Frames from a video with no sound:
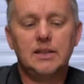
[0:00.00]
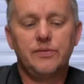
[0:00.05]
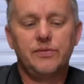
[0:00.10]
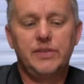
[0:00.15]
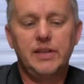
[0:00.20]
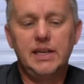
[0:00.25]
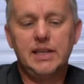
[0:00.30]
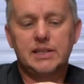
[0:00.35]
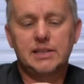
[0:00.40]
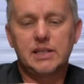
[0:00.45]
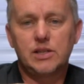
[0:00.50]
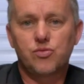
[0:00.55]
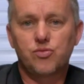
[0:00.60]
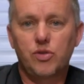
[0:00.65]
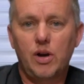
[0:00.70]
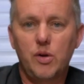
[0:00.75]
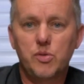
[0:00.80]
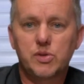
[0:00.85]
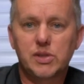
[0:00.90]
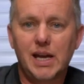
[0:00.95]
This is
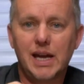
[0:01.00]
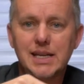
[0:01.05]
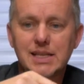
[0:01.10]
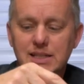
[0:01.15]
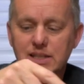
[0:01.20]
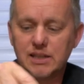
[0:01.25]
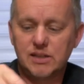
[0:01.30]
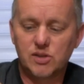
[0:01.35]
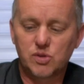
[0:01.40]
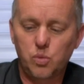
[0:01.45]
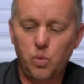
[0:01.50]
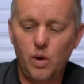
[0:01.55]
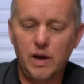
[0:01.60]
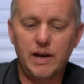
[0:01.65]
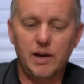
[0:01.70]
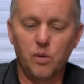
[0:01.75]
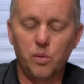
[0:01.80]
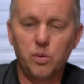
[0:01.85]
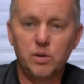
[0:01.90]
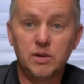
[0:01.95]
rotating as
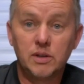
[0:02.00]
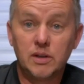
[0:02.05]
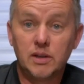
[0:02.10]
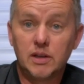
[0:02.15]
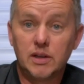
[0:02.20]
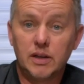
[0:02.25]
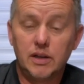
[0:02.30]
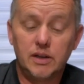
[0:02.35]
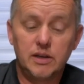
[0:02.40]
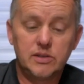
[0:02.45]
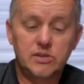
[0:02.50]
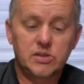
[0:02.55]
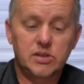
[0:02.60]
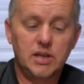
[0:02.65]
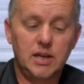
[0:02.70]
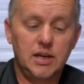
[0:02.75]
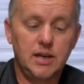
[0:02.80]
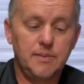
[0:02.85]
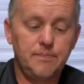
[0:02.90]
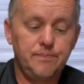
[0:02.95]
well as
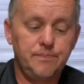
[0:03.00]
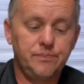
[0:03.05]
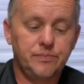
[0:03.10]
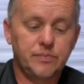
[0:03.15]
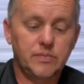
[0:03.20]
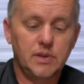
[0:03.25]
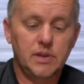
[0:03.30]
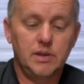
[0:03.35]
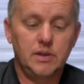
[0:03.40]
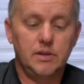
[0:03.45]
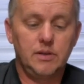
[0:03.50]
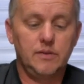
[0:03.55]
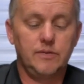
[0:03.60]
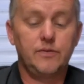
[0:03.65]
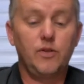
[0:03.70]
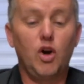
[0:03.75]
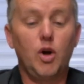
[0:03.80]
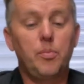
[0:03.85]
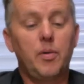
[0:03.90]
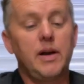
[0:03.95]

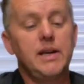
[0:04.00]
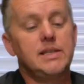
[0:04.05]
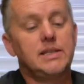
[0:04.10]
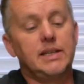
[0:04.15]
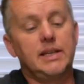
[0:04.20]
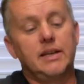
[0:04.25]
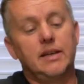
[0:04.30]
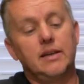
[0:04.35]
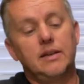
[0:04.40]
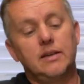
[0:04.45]
vibrating.